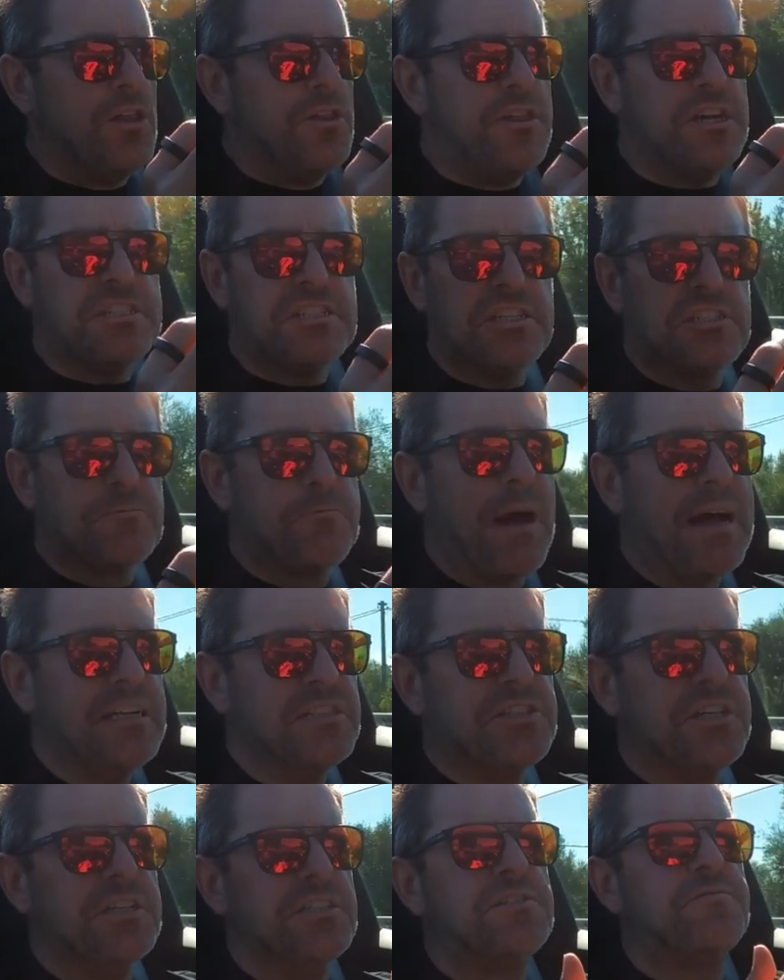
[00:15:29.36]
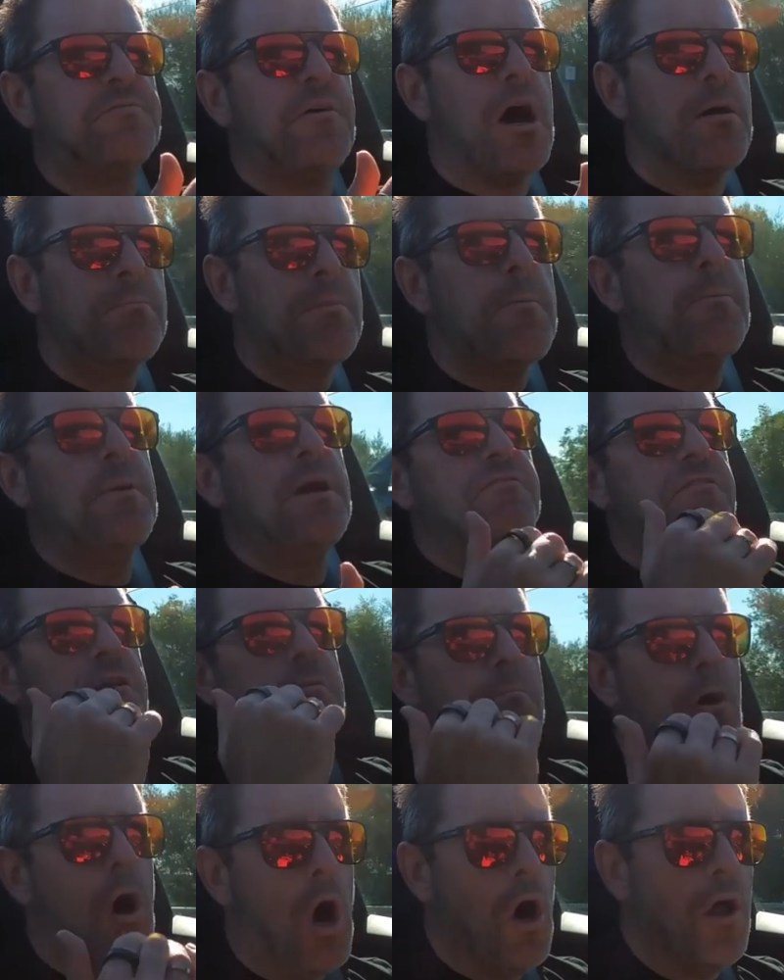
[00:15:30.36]
The suspension's firmed up even
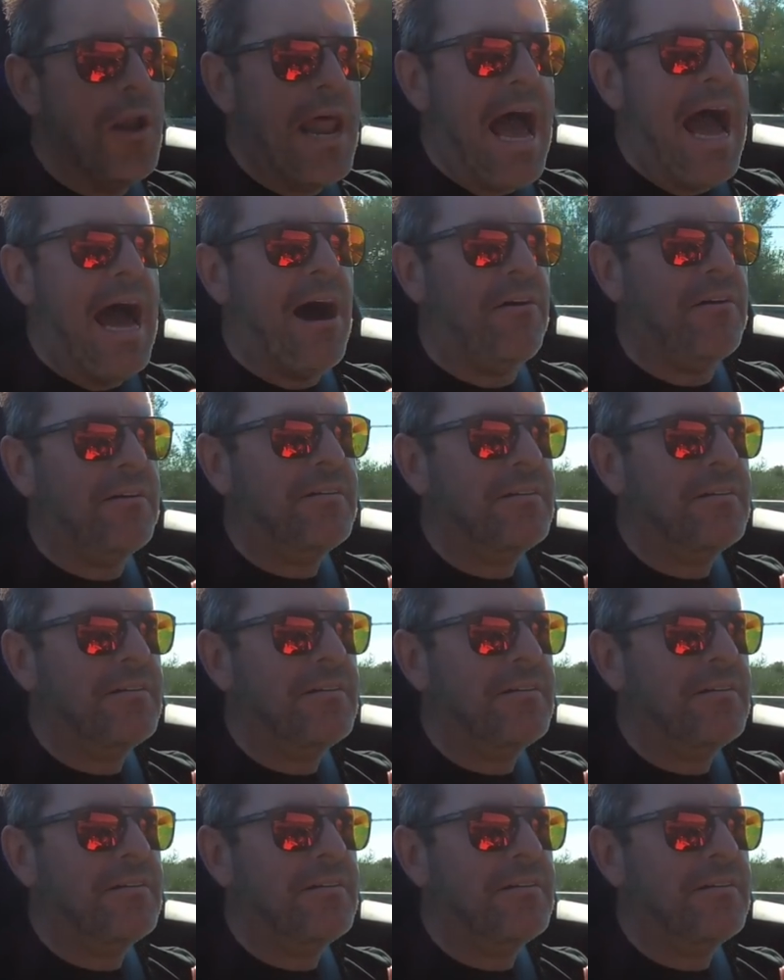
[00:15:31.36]
more now.